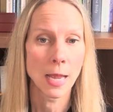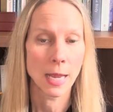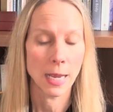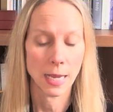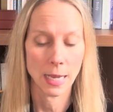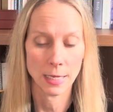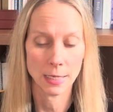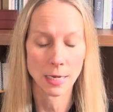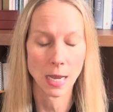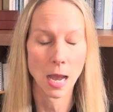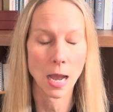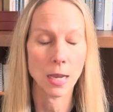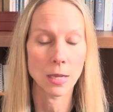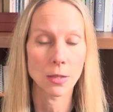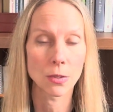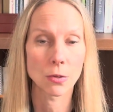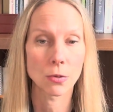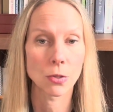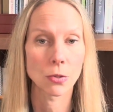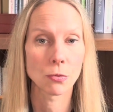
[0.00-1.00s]
and
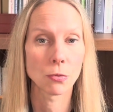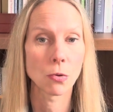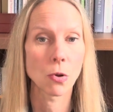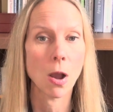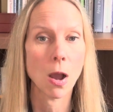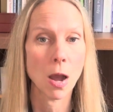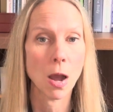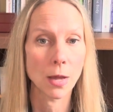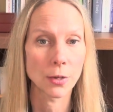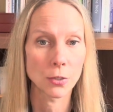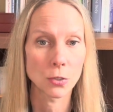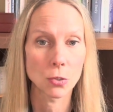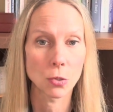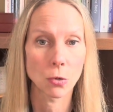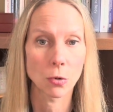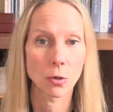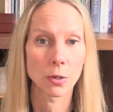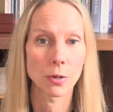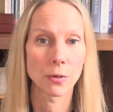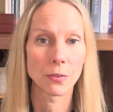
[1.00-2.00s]
either through
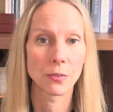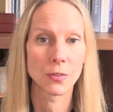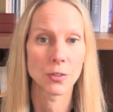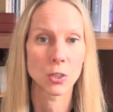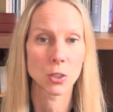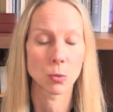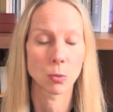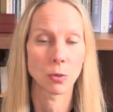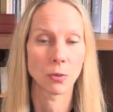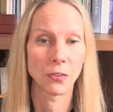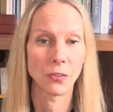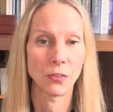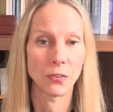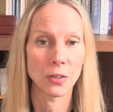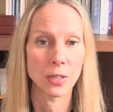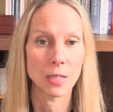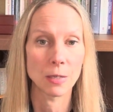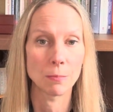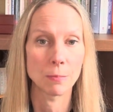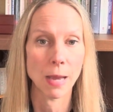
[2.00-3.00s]
auditory or visual
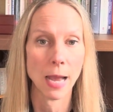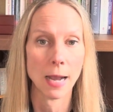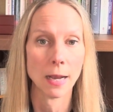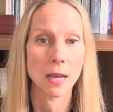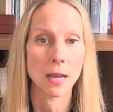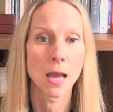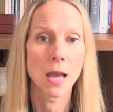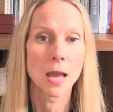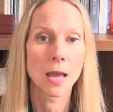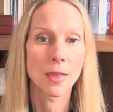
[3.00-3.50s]
feedback,